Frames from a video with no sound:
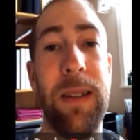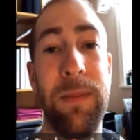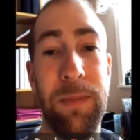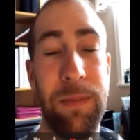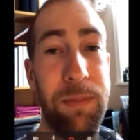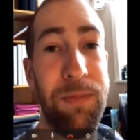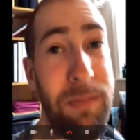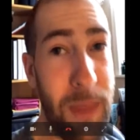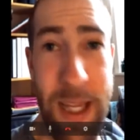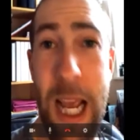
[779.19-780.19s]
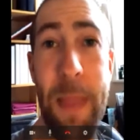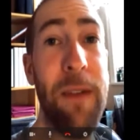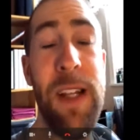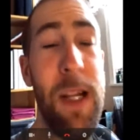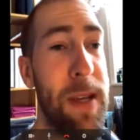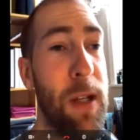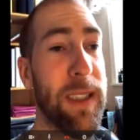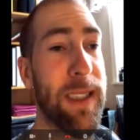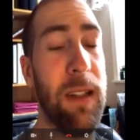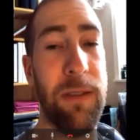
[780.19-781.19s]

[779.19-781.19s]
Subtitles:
Just, definitely be yourself.